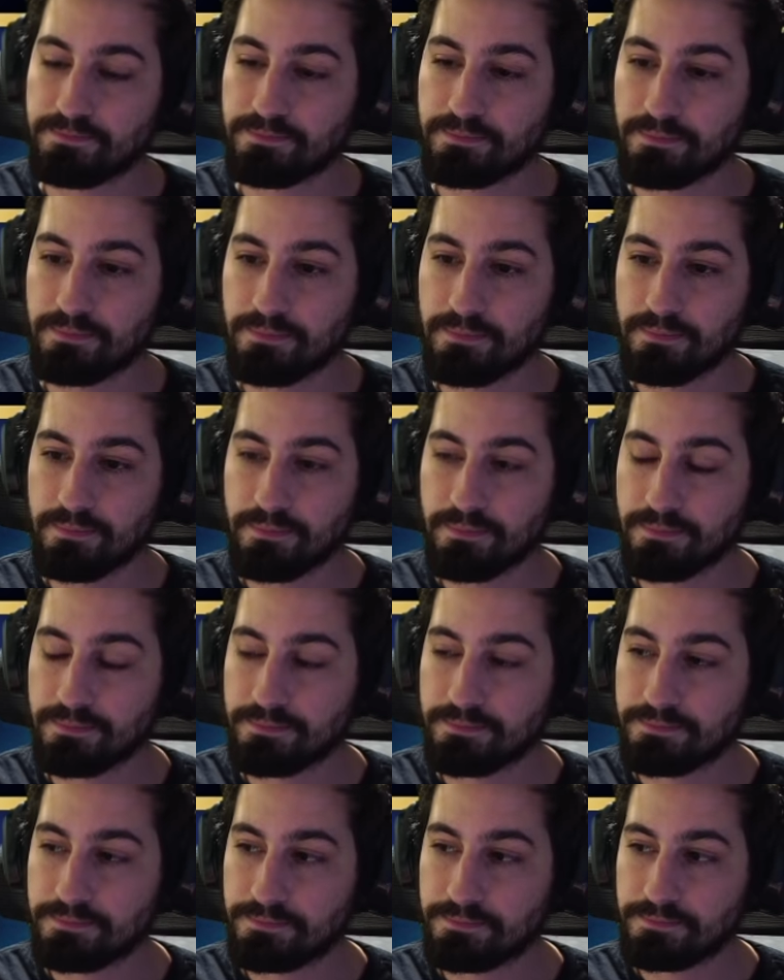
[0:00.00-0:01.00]

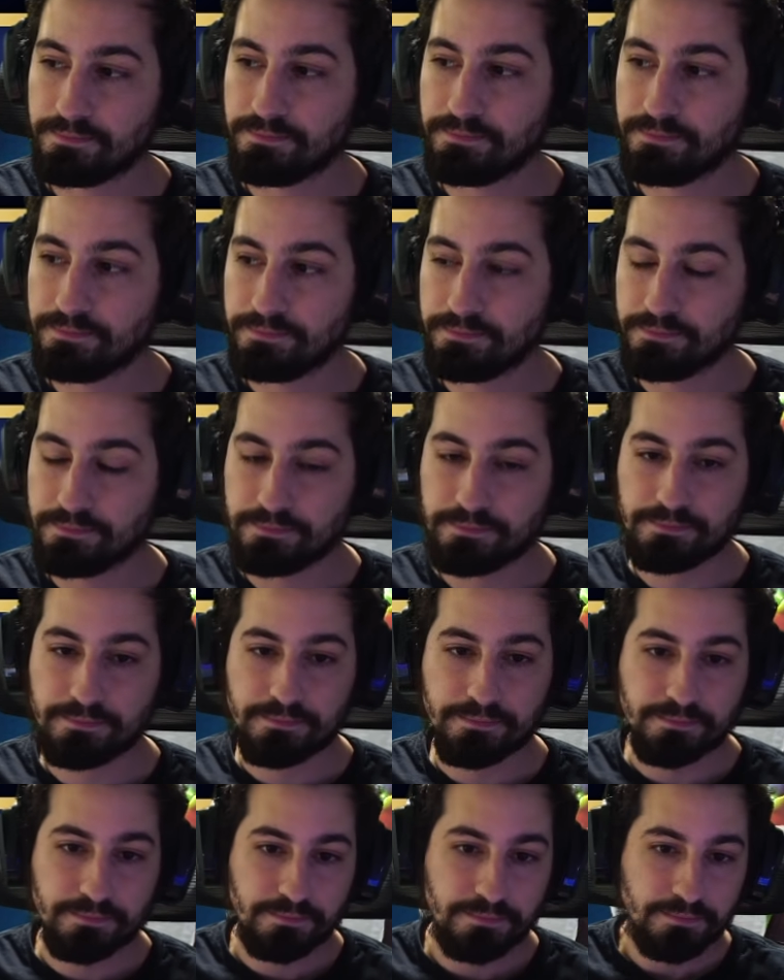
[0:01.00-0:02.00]

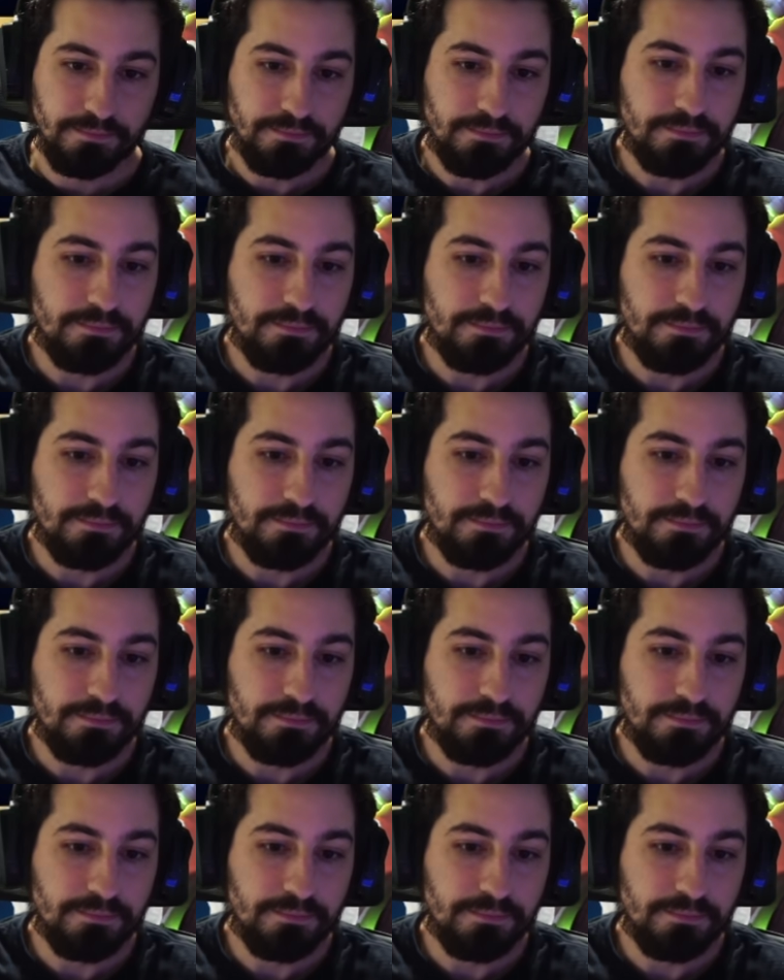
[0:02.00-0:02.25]
No one is speaking in this clip.